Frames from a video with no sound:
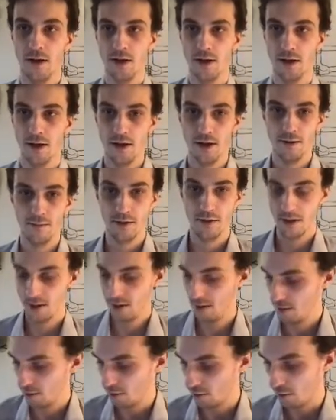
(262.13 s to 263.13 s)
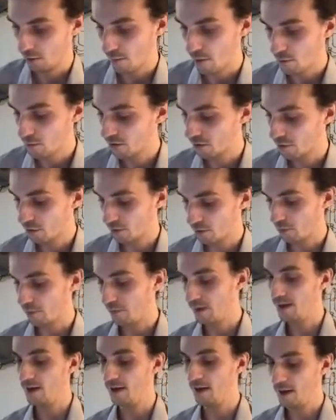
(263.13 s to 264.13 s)
Um, although most of the talk will
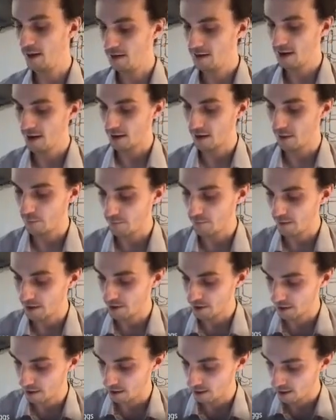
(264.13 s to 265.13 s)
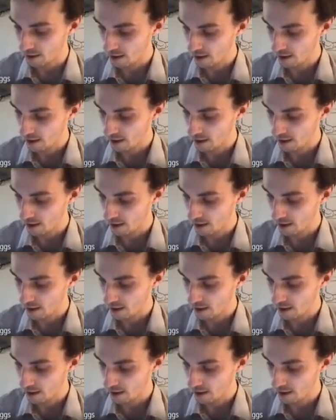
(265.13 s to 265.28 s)
be taken up with actually